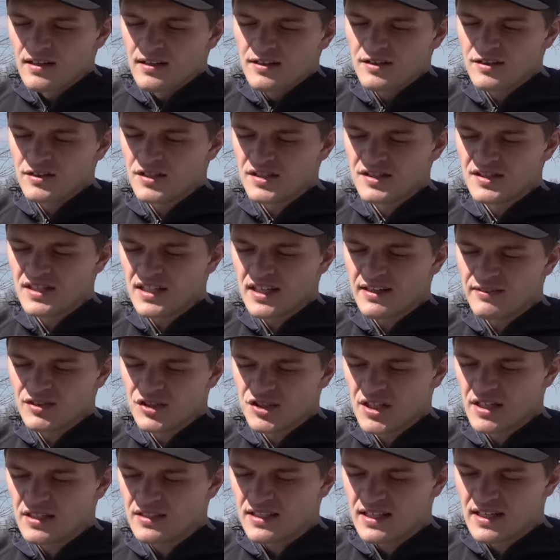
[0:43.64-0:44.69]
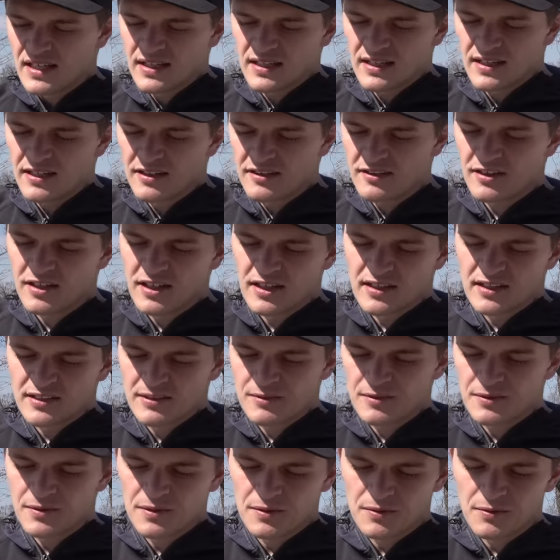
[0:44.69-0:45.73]
You can see I have a shed tag here on it.
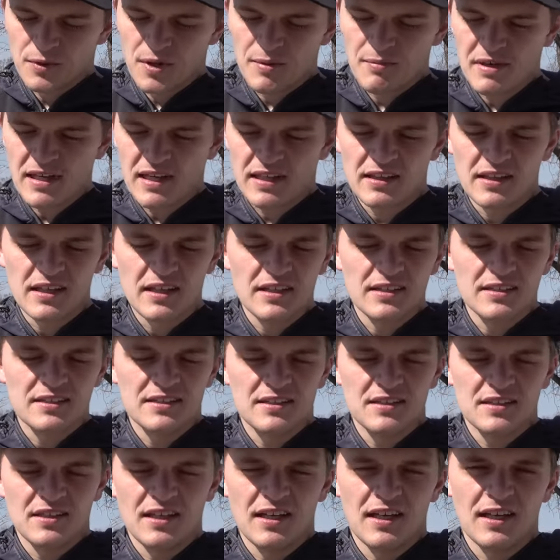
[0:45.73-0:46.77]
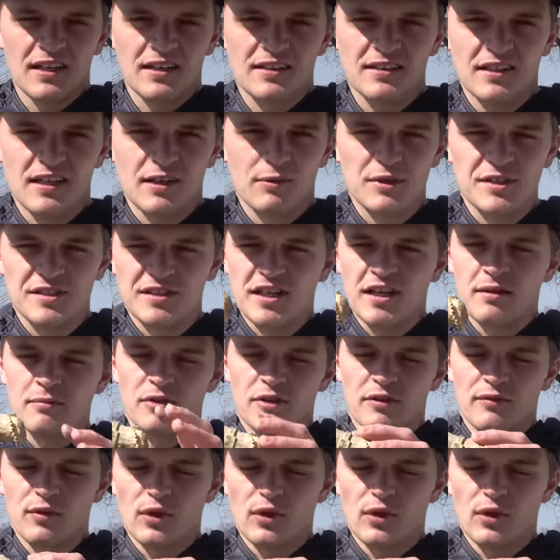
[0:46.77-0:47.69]
We make these and uh, we sell them in a